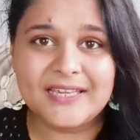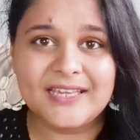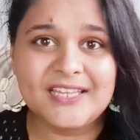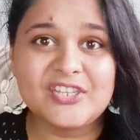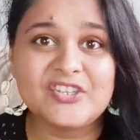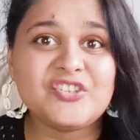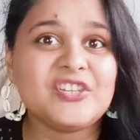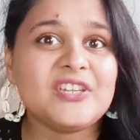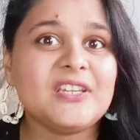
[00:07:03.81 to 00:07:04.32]

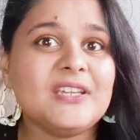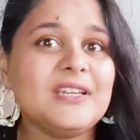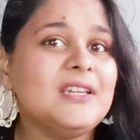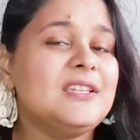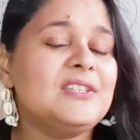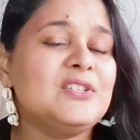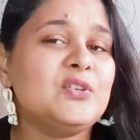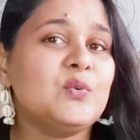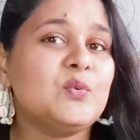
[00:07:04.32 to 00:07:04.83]
is she
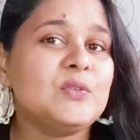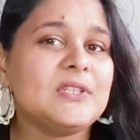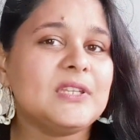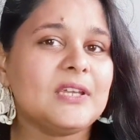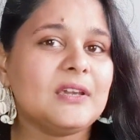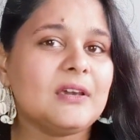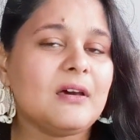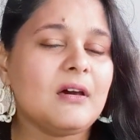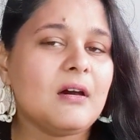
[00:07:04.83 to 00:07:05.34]
is
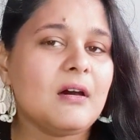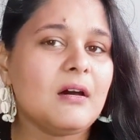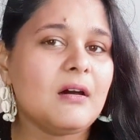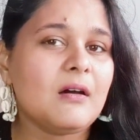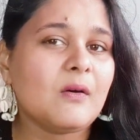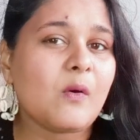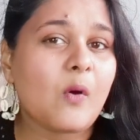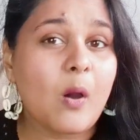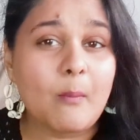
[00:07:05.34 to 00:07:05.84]
using
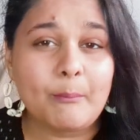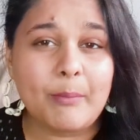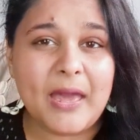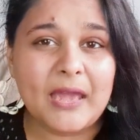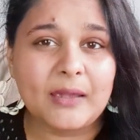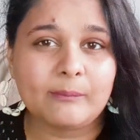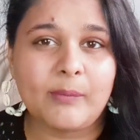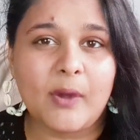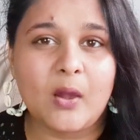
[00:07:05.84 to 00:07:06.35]
a
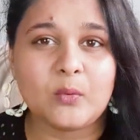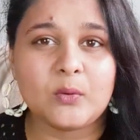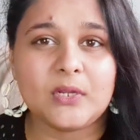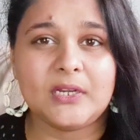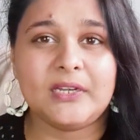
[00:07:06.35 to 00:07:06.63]
compact powder.